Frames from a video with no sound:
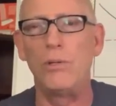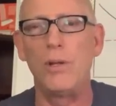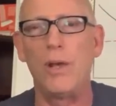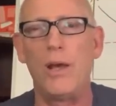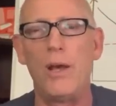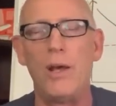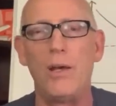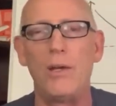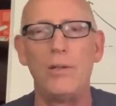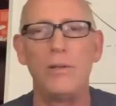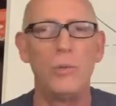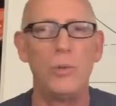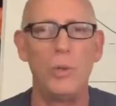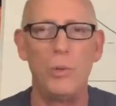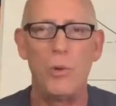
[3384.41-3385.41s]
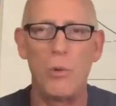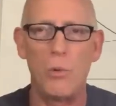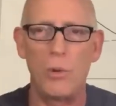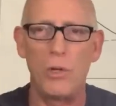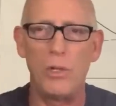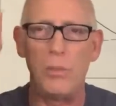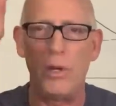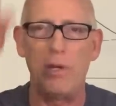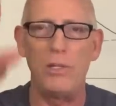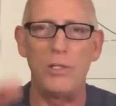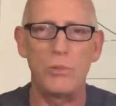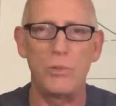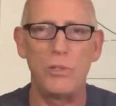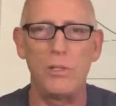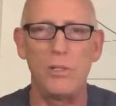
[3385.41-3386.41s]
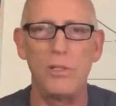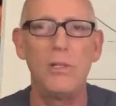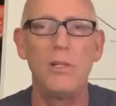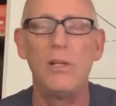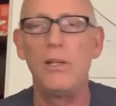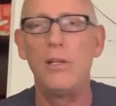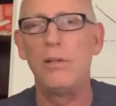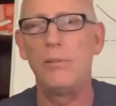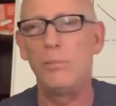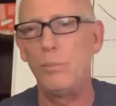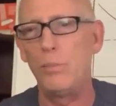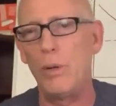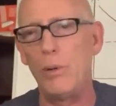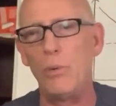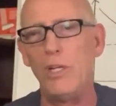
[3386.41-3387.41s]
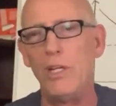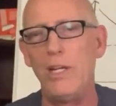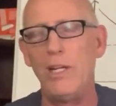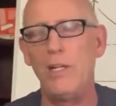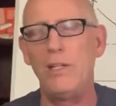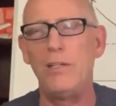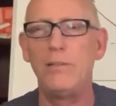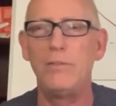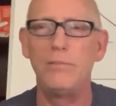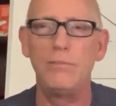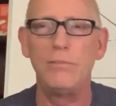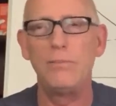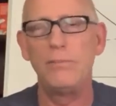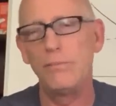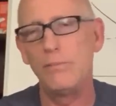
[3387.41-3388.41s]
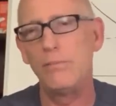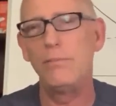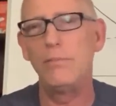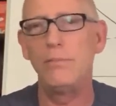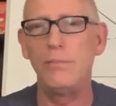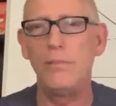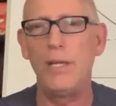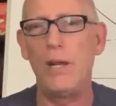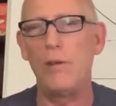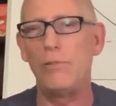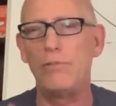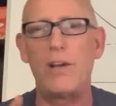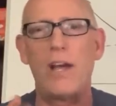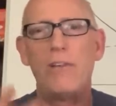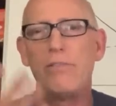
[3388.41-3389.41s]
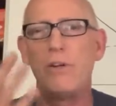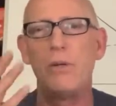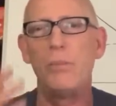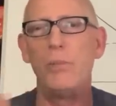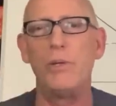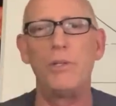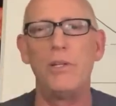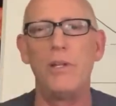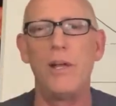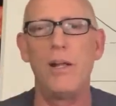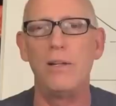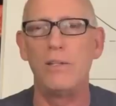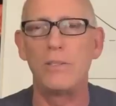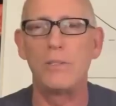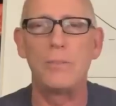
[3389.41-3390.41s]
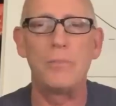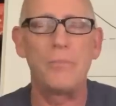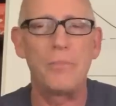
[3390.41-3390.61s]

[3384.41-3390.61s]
Uh, we won't worry about Israel, but we need you know 500 billion dollars.